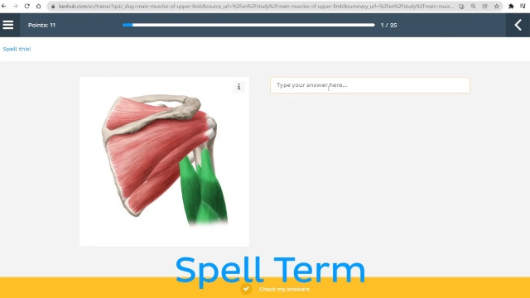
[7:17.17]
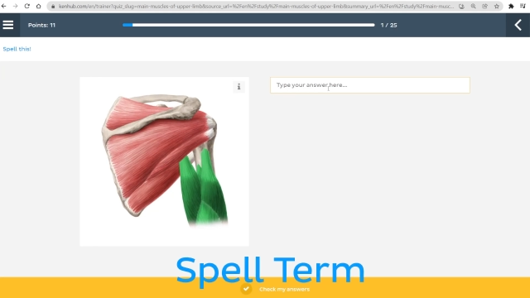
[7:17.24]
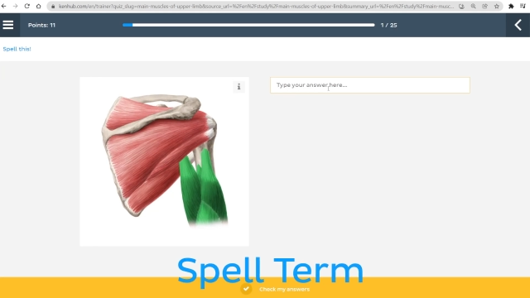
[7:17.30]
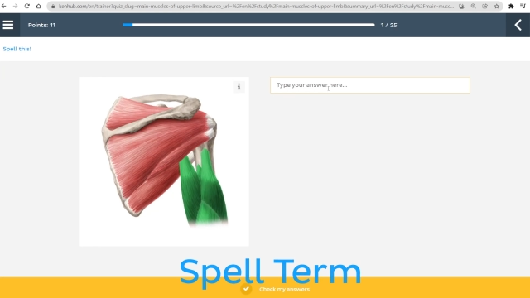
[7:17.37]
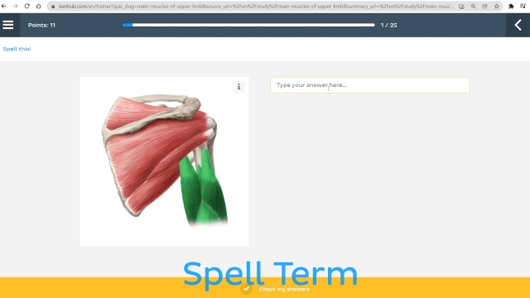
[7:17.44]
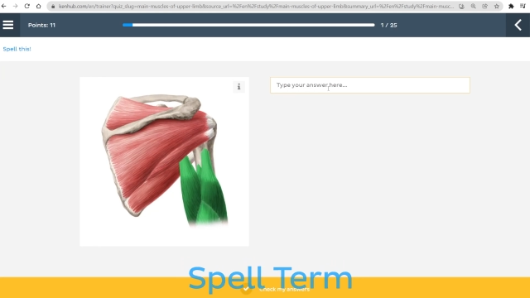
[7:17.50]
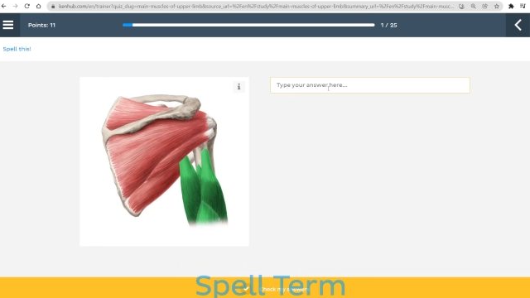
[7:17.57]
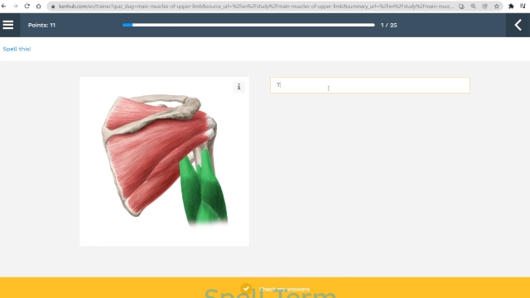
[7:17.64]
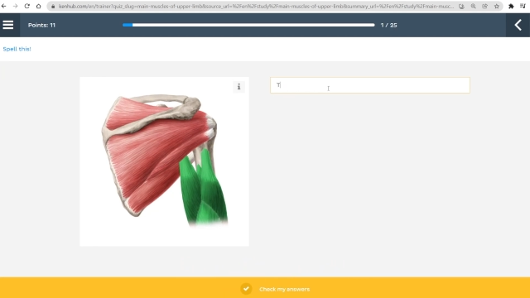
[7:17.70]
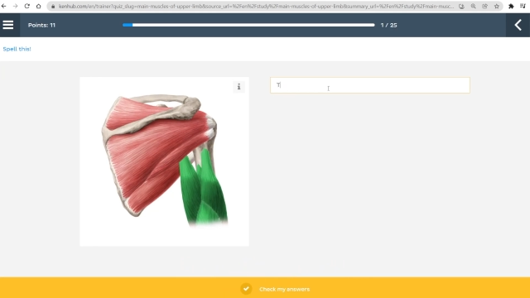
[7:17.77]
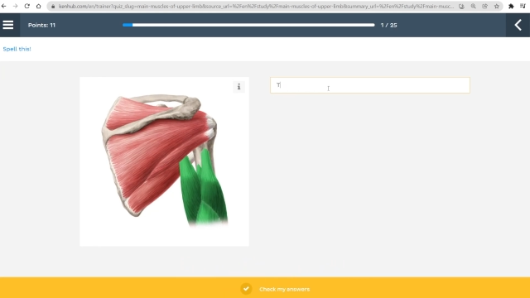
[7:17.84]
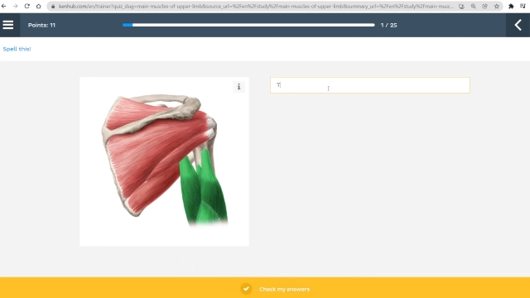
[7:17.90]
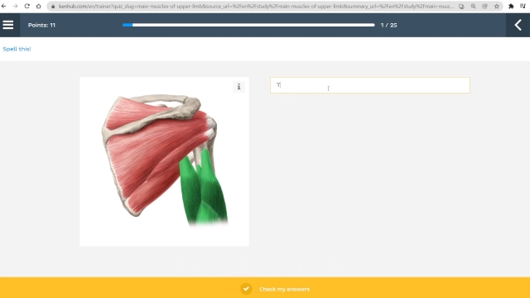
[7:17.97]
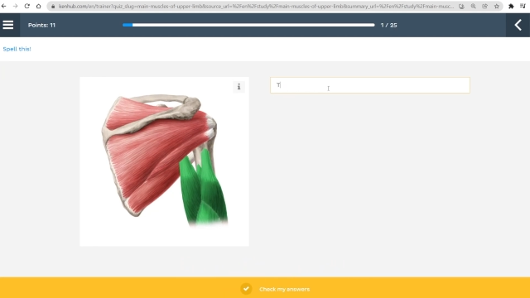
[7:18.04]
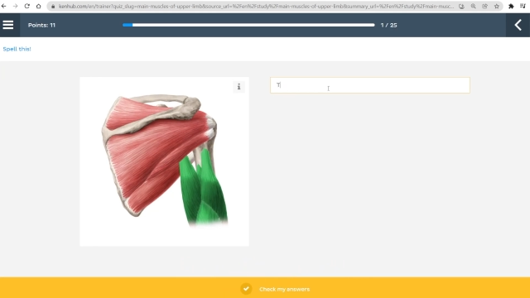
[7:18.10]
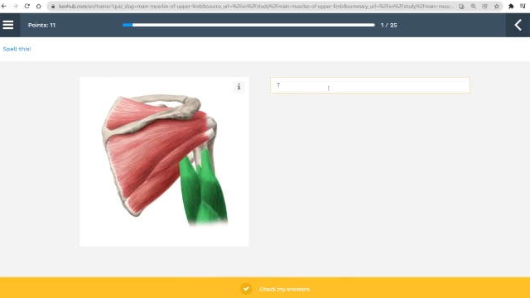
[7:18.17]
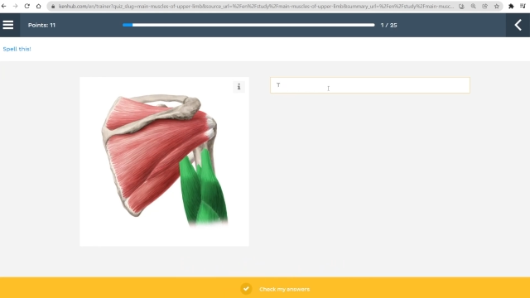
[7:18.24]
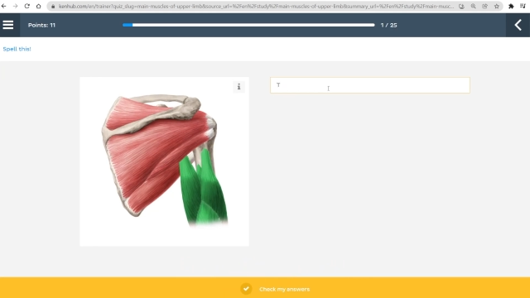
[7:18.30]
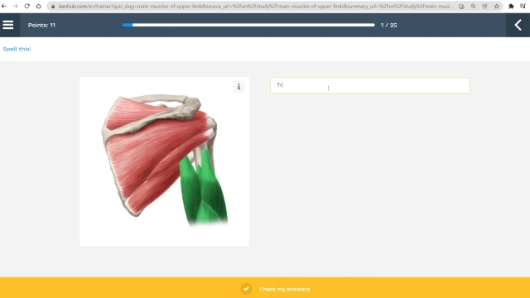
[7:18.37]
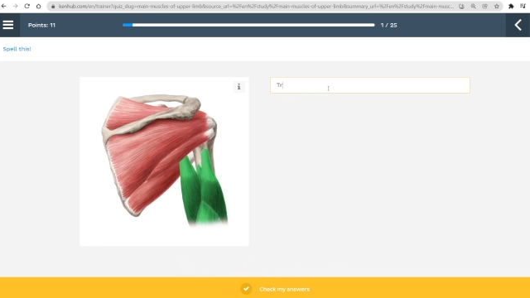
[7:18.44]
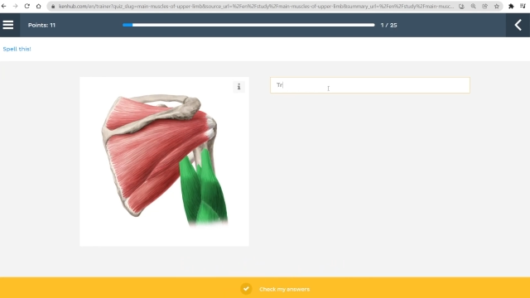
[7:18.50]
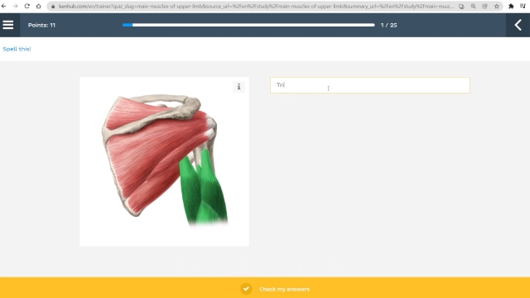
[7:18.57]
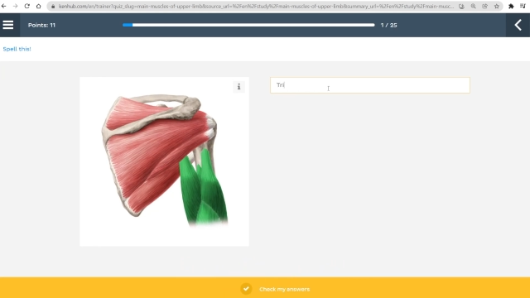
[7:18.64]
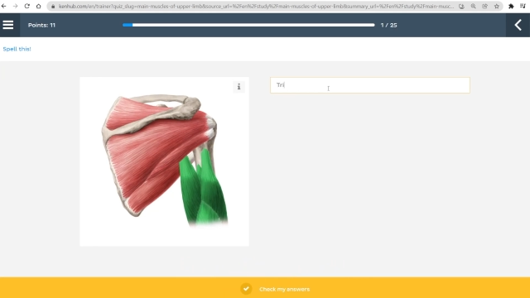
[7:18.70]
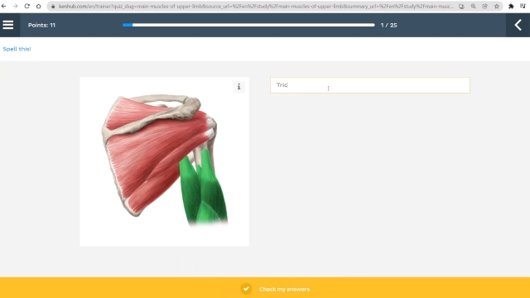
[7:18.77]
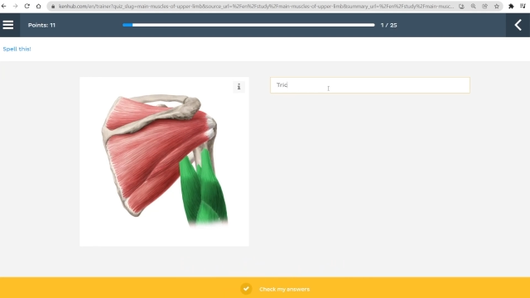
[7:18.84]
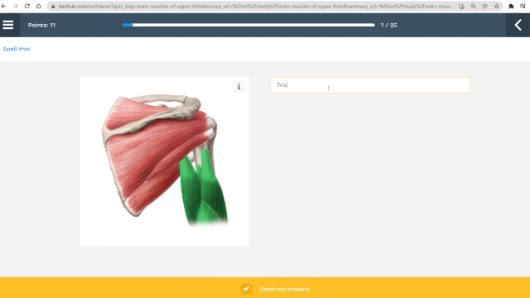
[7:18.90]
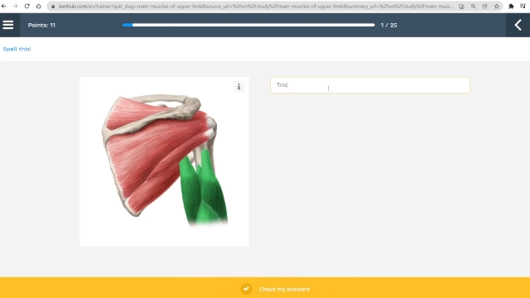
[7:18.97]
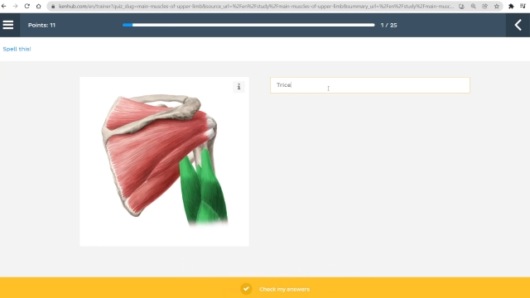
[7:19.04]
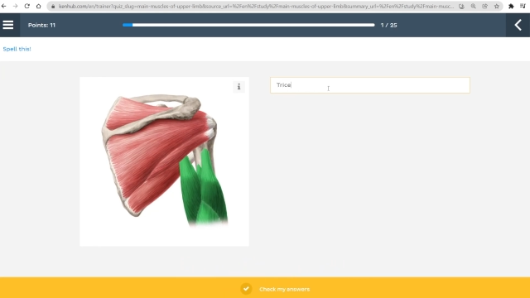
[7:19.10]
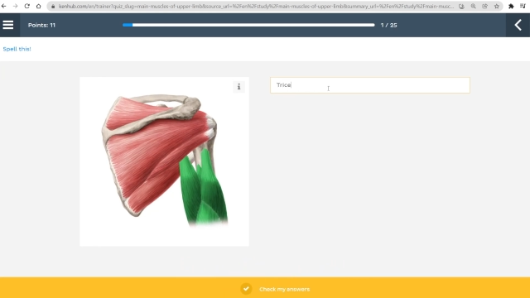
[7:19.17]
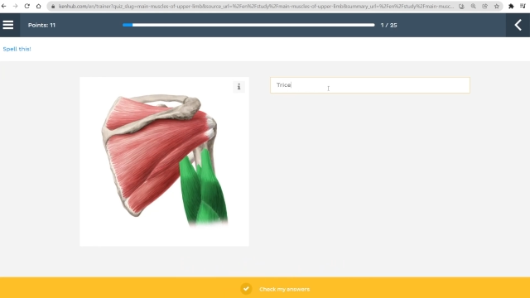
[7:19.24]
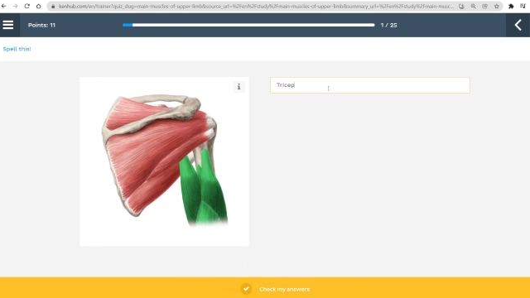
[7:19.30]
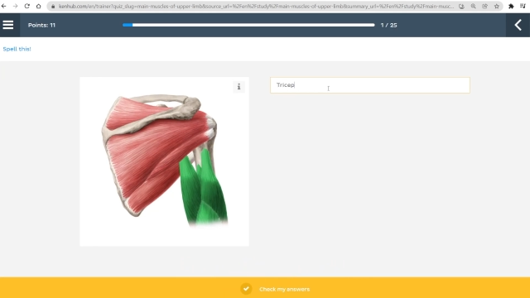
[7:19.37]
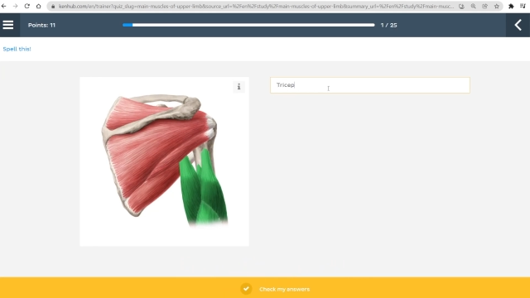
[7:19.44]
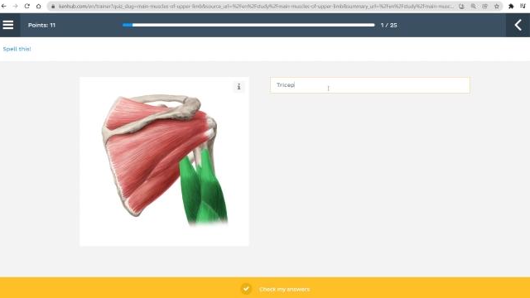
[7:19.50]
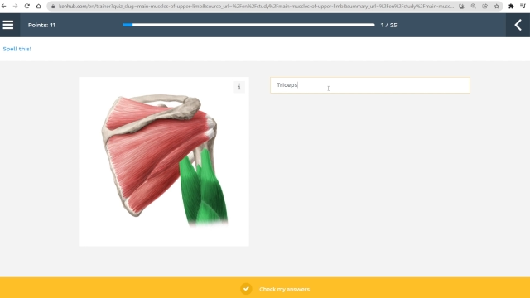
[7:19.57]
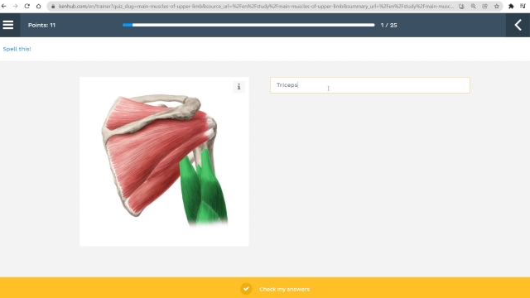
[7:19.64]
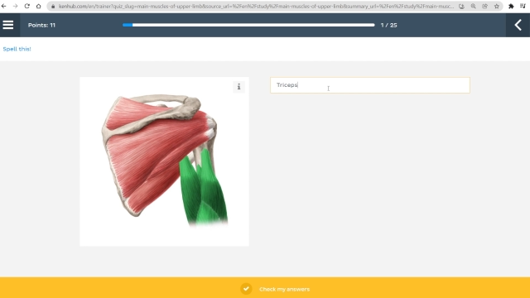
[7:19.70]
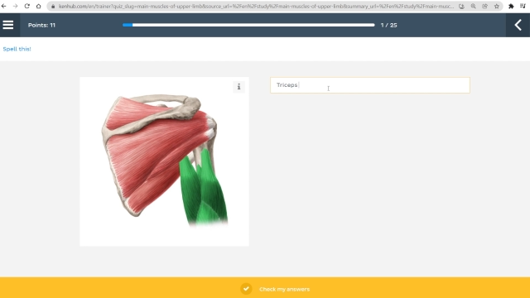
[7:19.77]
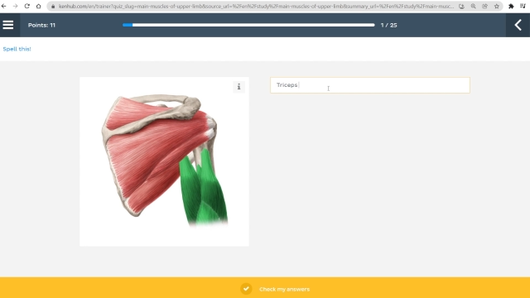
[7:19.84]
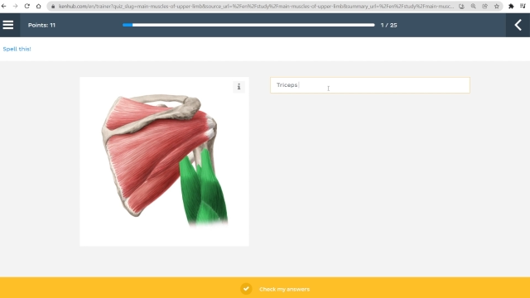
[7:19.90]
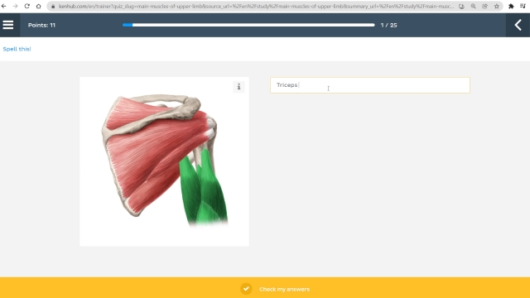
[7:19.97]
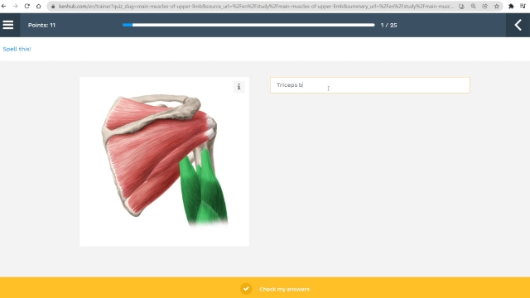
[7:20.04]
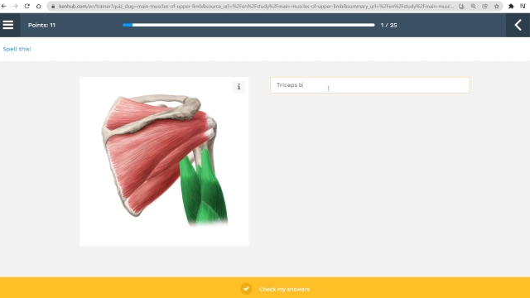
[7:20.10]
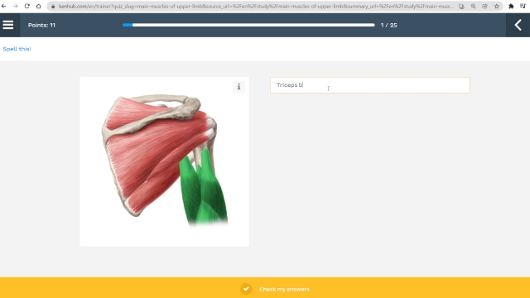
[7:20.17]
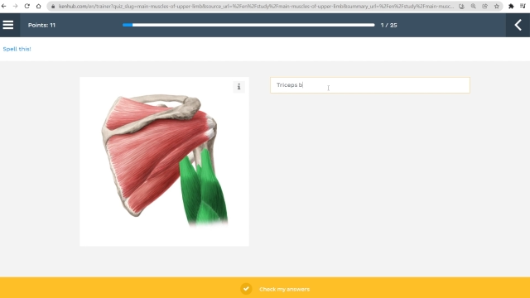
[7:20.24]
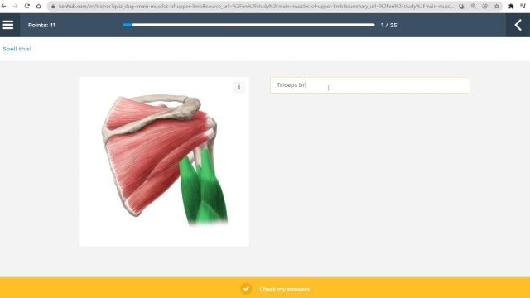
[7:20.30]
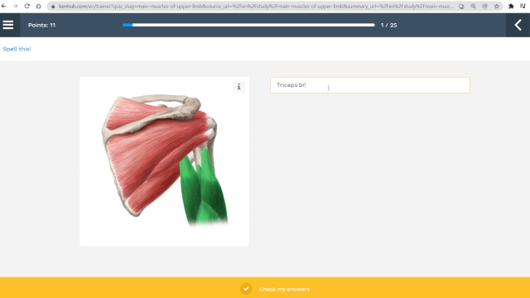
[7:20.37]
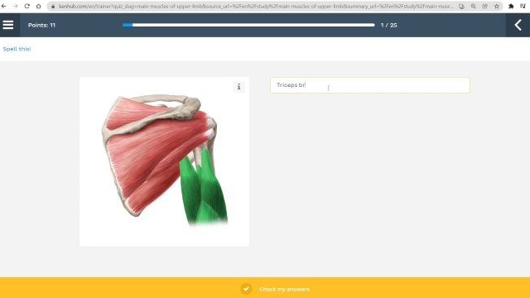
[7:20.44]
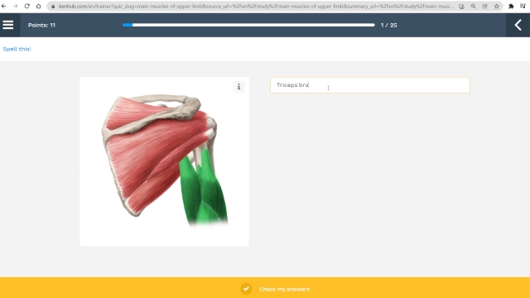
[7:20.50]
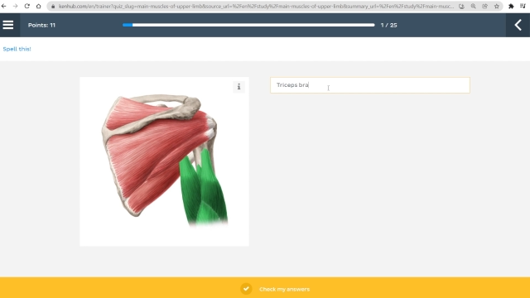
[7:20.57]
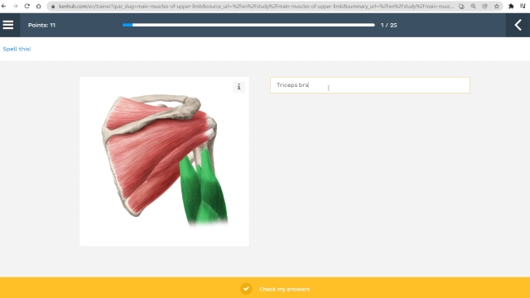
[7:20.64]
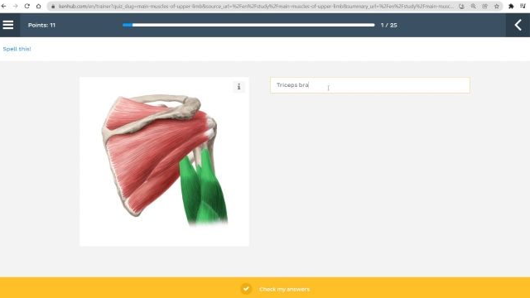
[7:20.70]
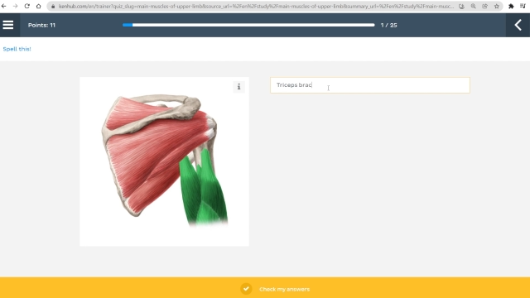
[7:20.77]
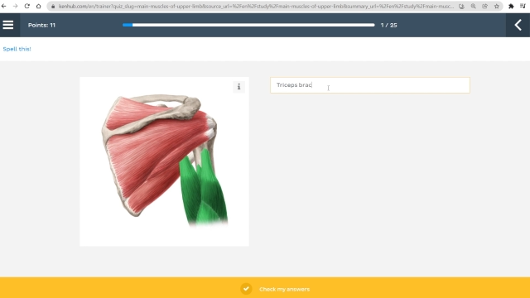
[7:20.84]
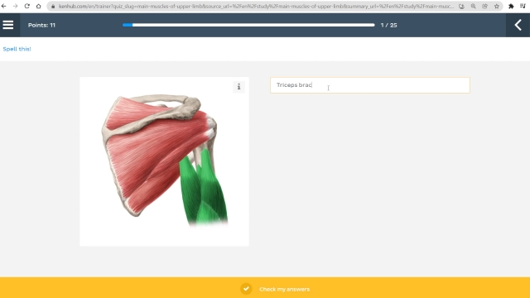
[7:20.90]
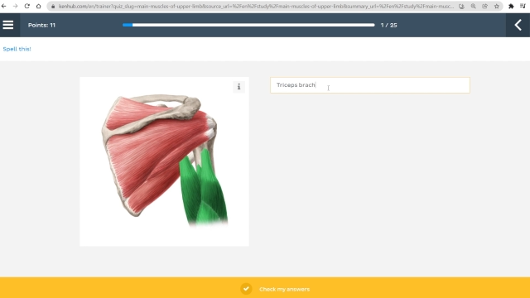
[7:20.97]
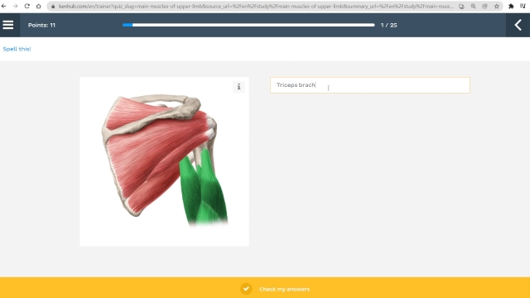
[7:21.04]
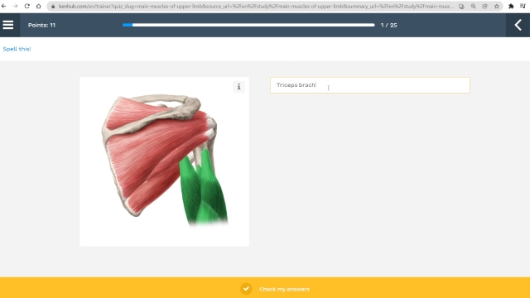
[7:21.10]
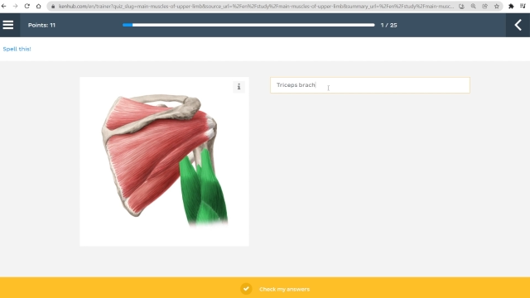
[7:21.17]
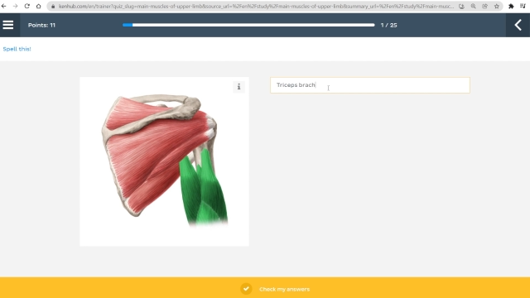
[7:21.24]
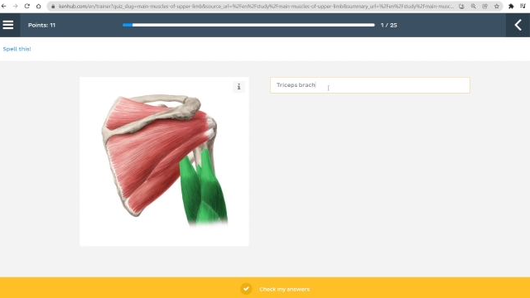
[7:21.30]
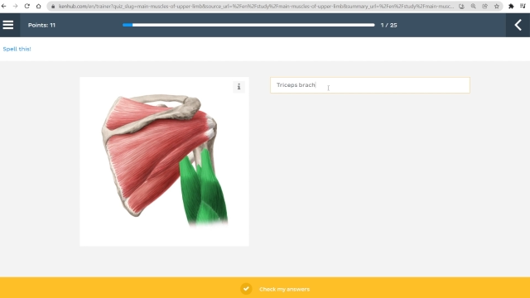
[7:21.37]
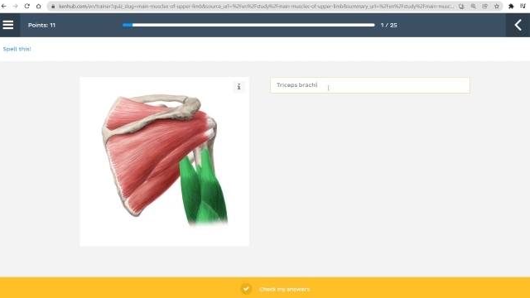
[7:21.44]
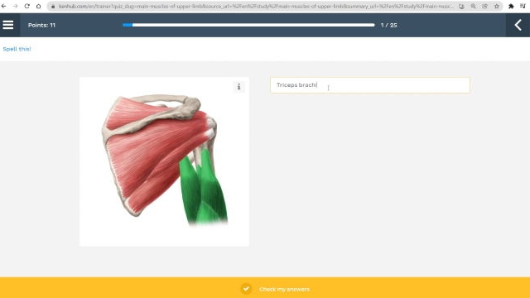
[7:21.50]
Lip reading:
Nobody's mouth can be seen.